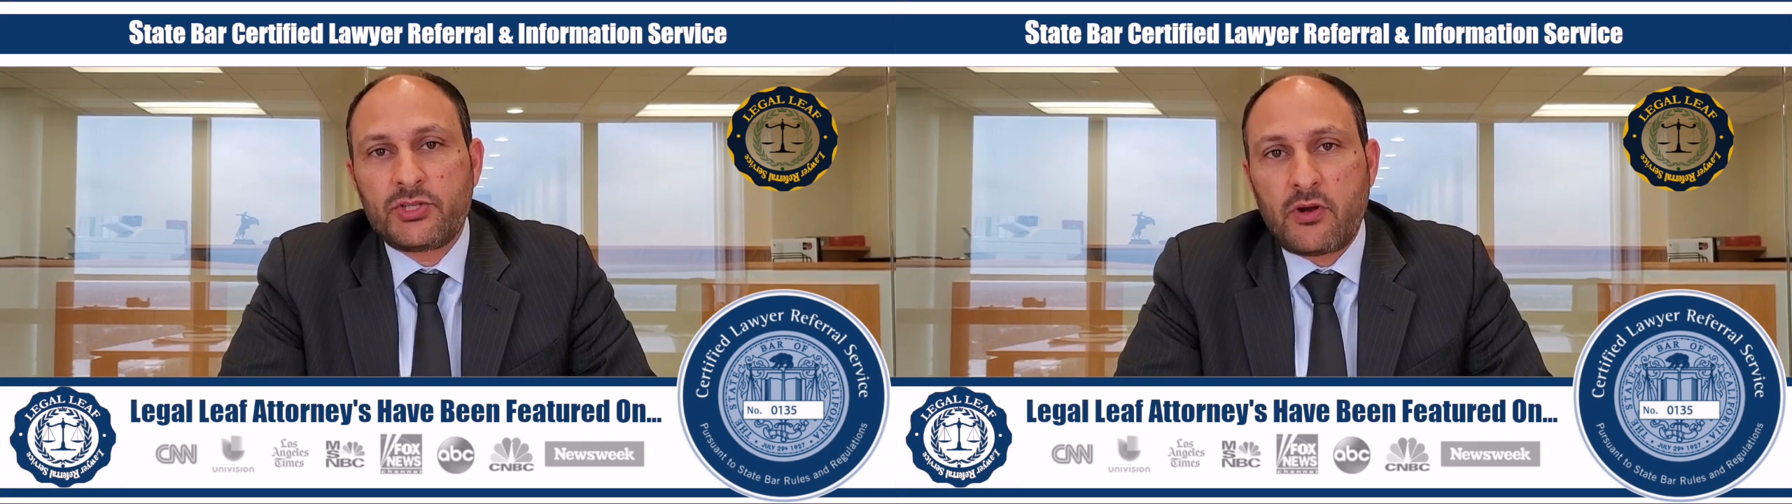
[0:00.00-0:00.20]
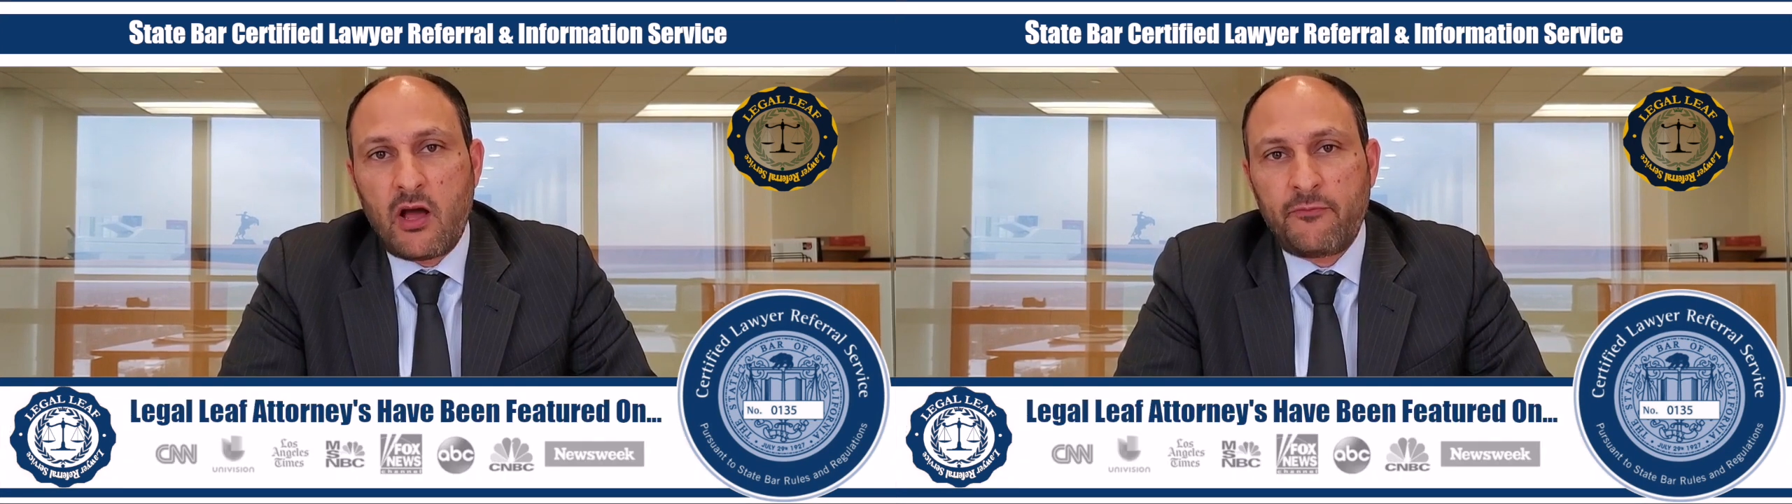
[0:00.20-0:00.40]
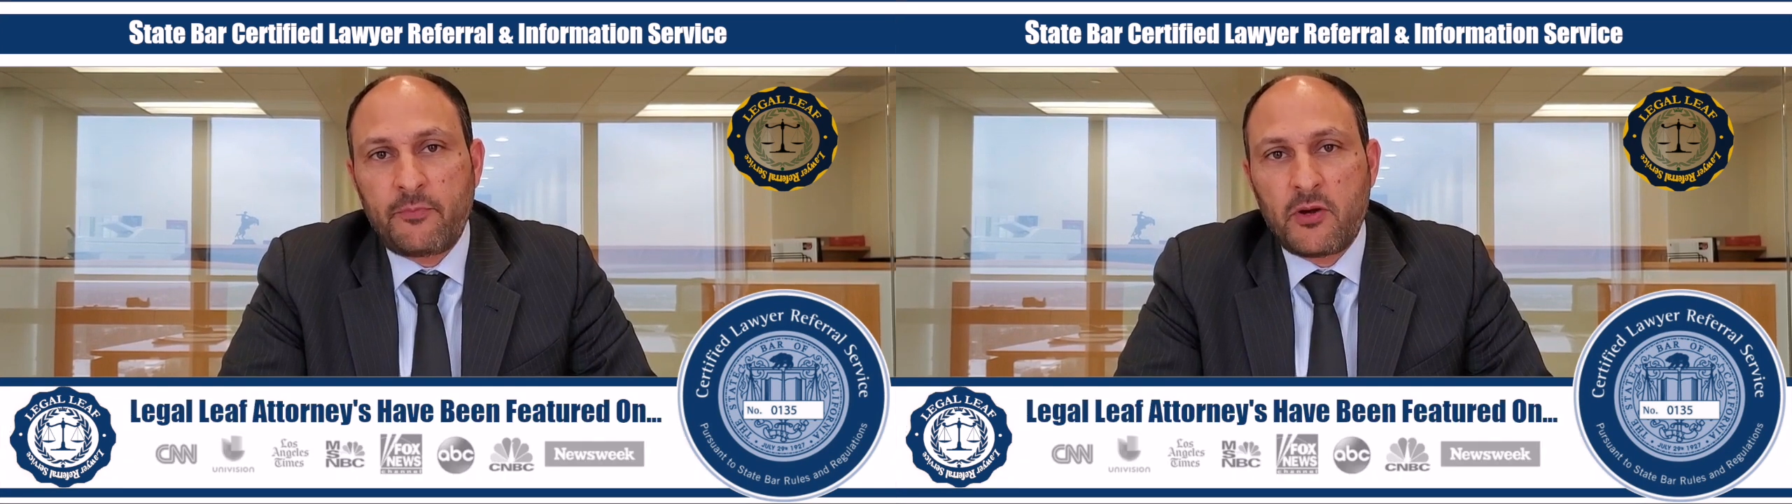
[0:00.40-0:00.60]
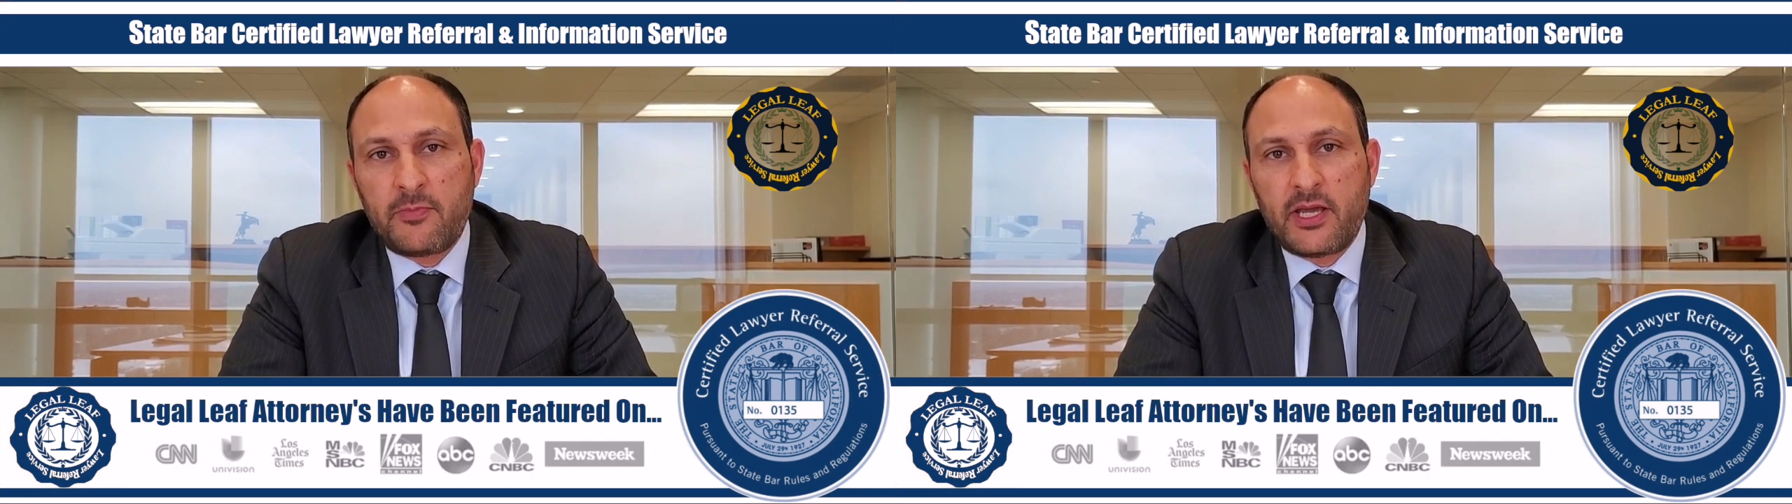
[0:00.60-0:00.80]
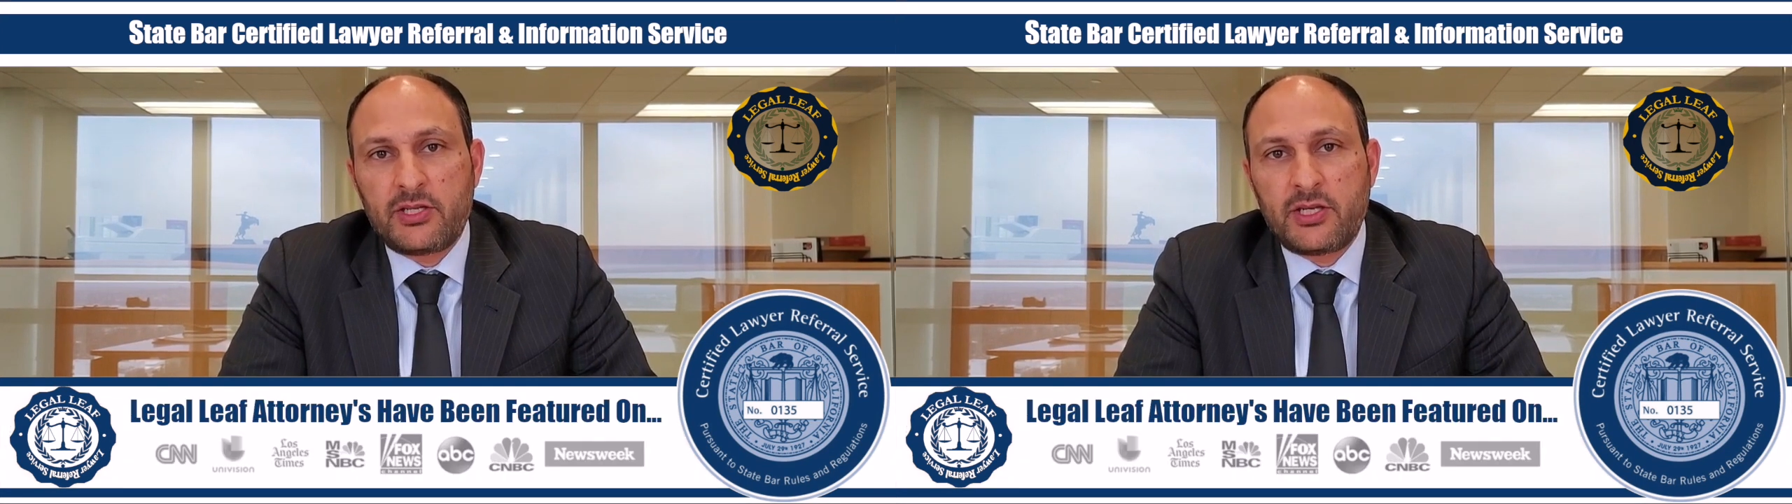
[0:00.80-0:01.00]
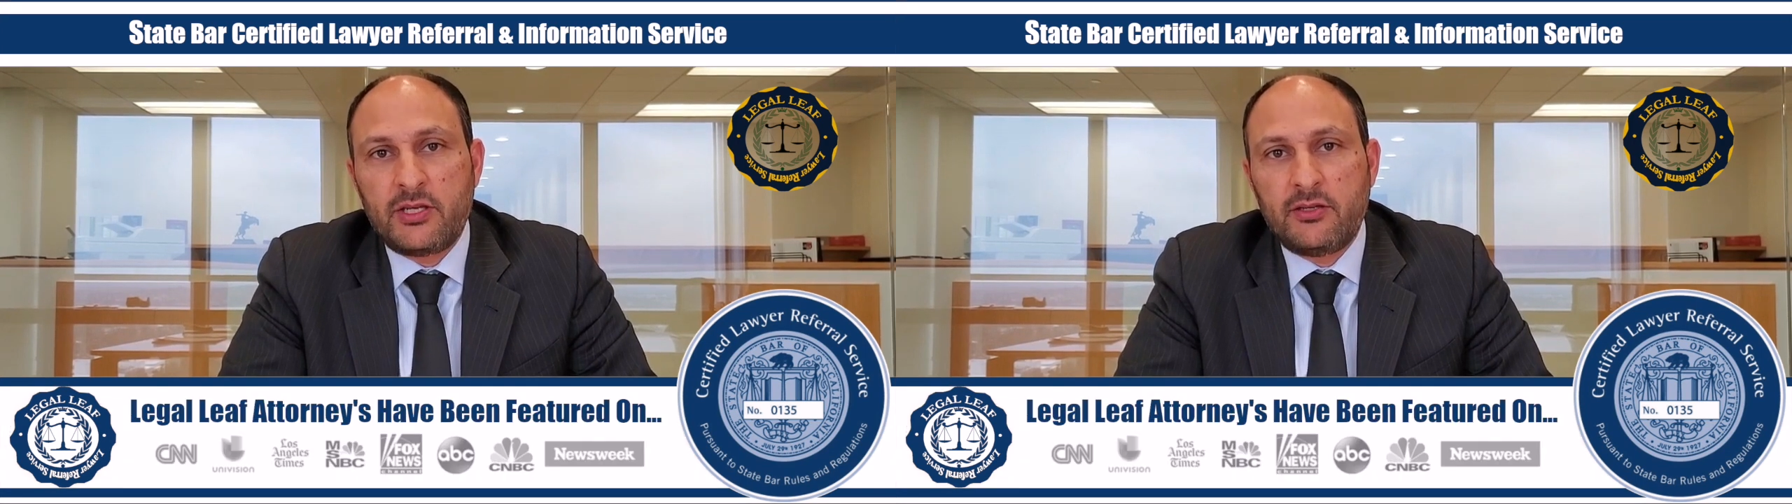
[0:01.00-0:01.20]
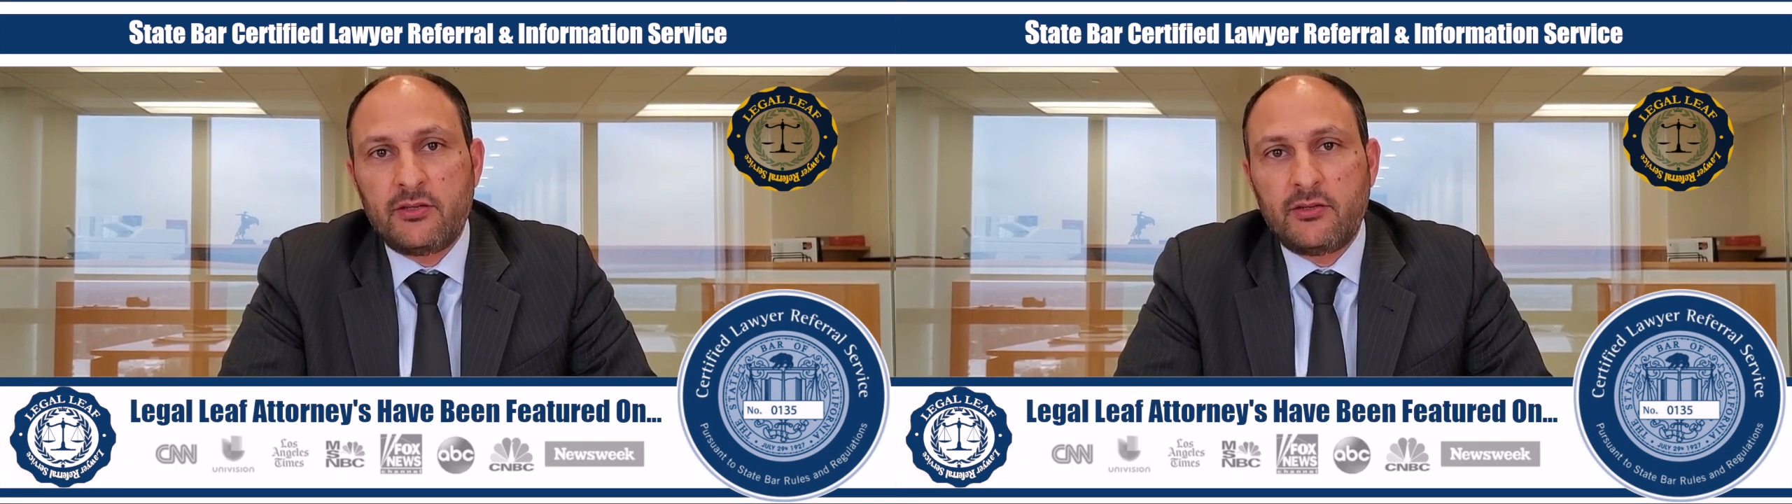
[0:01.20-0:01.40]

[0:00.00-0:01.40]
you're off probation,